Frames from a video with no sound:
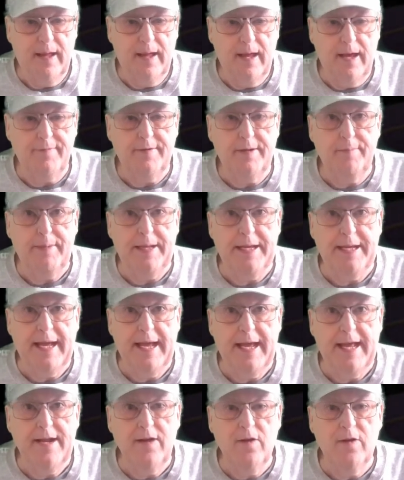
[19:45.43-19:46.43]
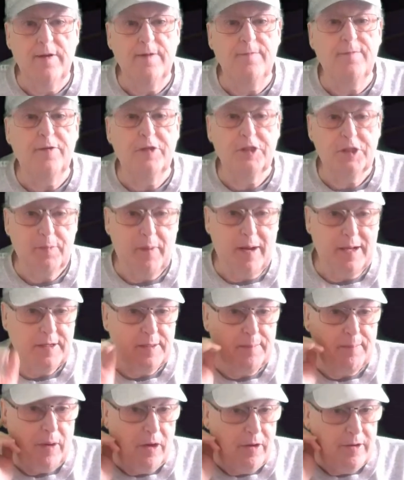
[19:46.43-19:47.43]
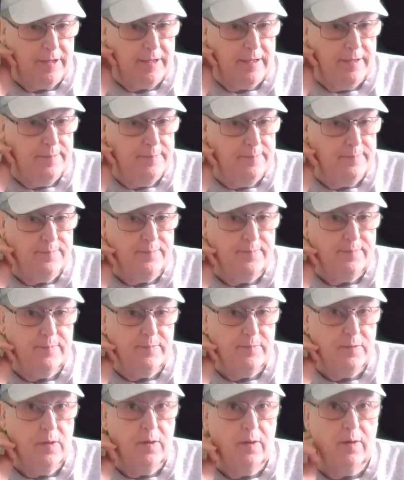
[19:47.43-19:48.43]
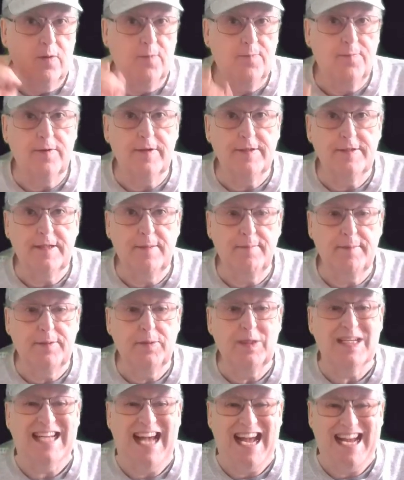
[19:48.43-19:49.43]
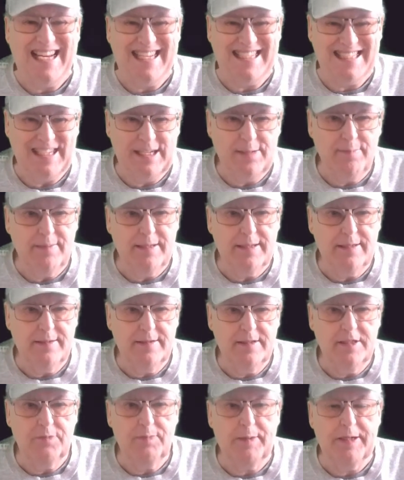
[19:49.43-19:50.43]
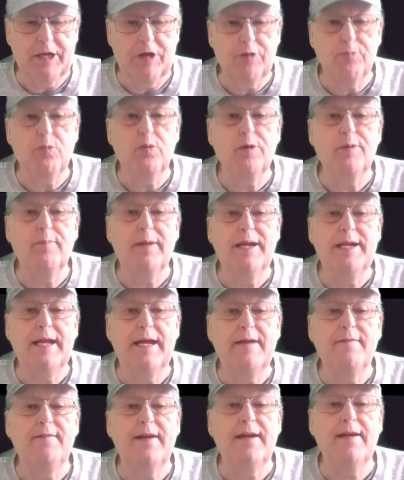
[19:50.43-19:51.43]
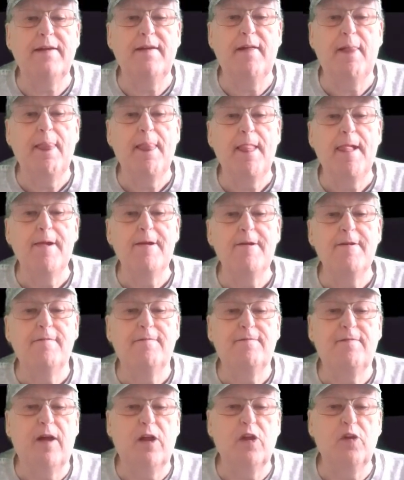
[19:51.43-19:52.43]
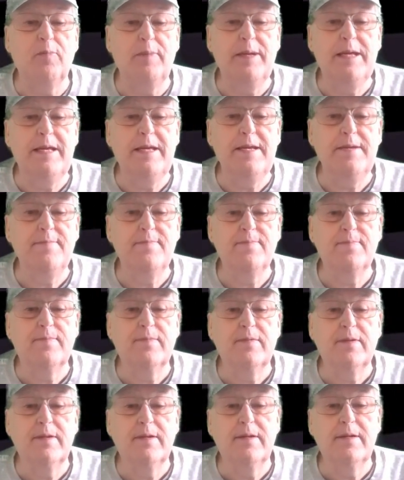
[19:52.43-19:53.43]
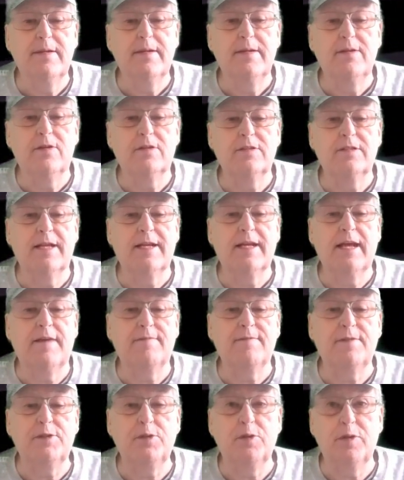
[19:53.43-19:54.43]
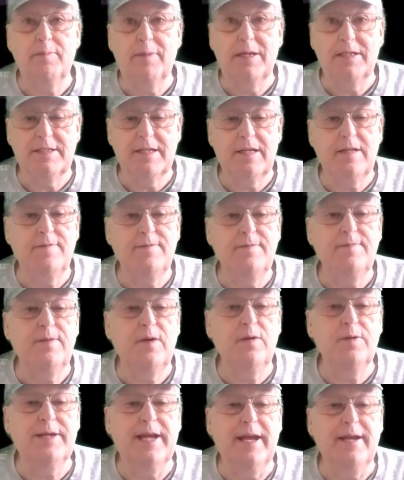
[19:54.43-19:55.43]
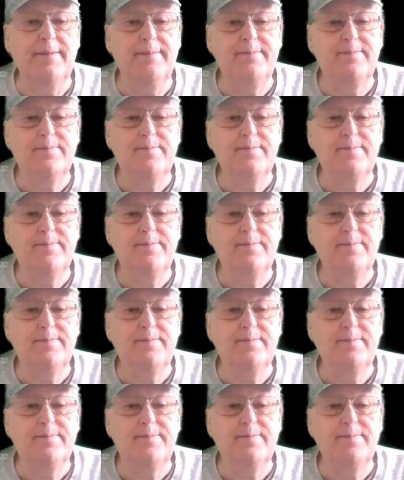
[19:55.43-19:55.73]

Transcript: Having a peek ahead, looking for a spot to park. Hopefully somebody will guide us in, but this big airport might have a follow me. Looks like I have to do it myself. Okay.